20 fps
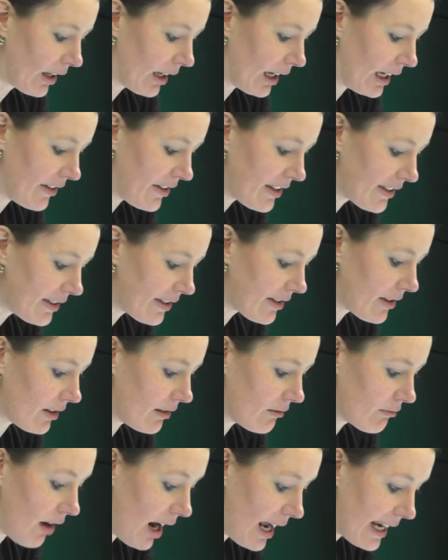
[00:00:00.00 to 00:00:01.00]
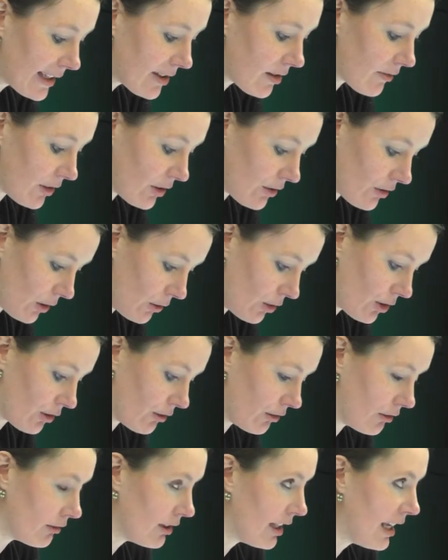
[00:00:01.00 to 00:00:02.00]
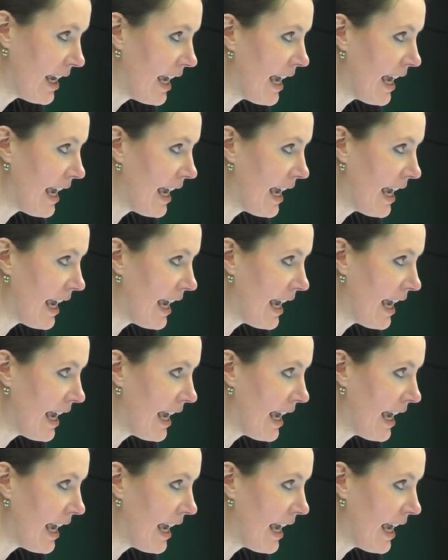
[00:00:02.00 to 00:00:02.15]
And this is the rise of the social